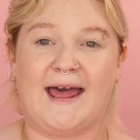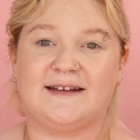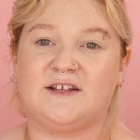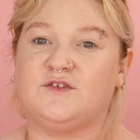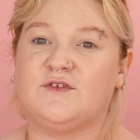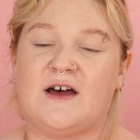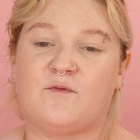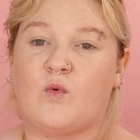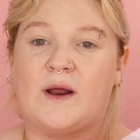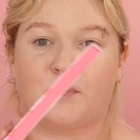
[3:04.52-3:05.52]
and you
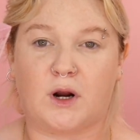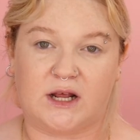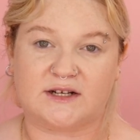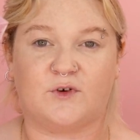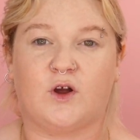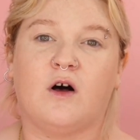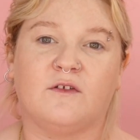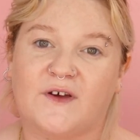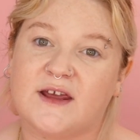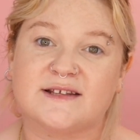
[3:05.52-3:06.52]
have one product for your whole
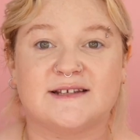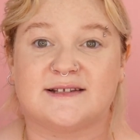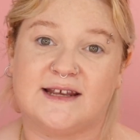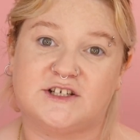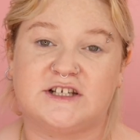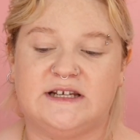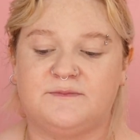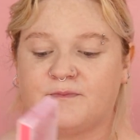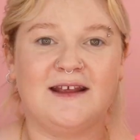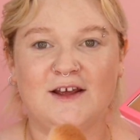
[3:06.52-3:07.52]
face, essentially.
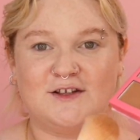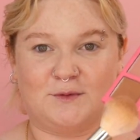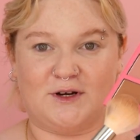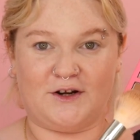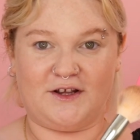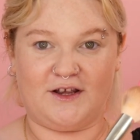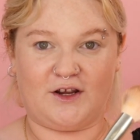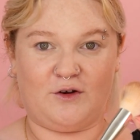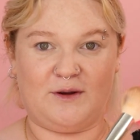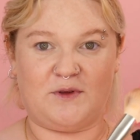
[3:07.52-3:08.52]
So we're gonna
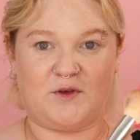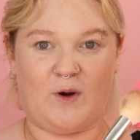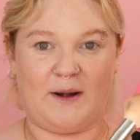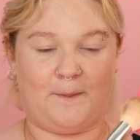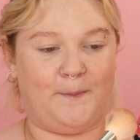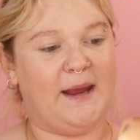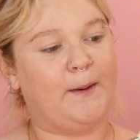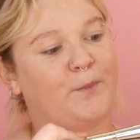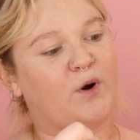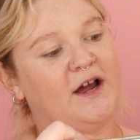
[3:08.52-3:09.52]
go in with quite a
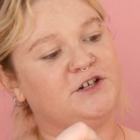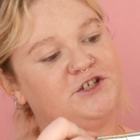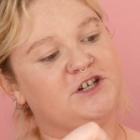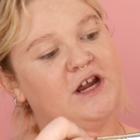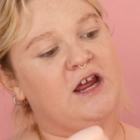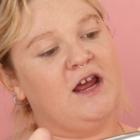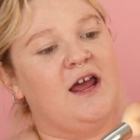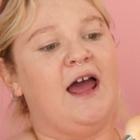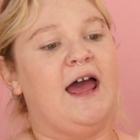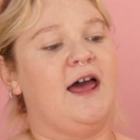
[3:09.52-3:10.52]
big brush
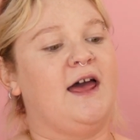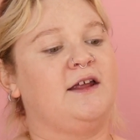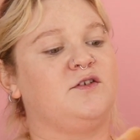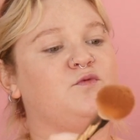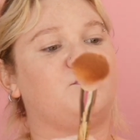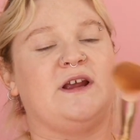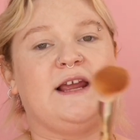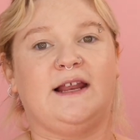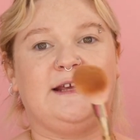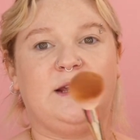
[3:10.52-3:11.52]
and
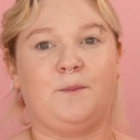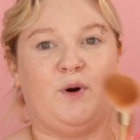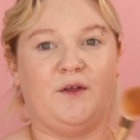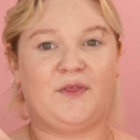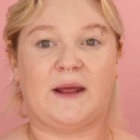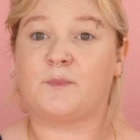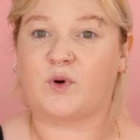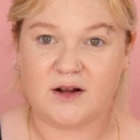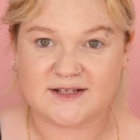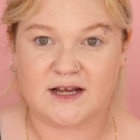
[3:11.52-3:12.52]
really put that
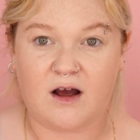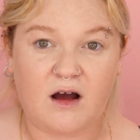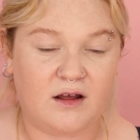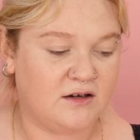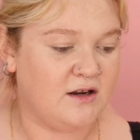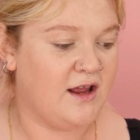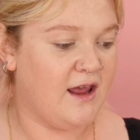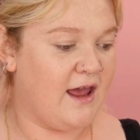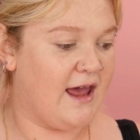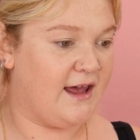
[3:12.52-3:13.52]
bronzer on.
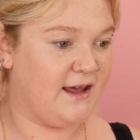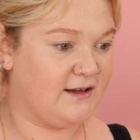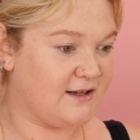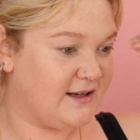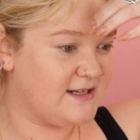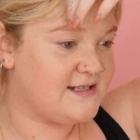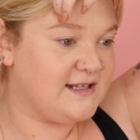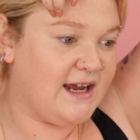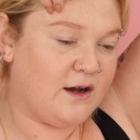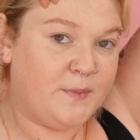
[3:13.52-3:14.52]
And let's
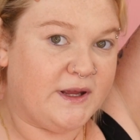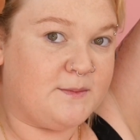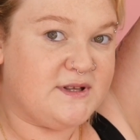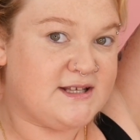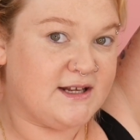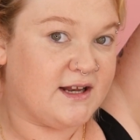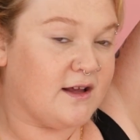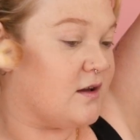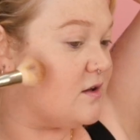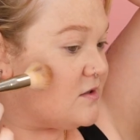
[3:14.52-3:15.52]
see how pigmented it
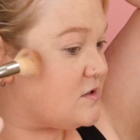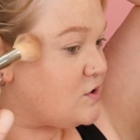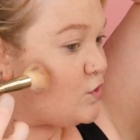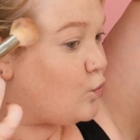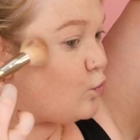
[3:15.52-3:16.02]
is.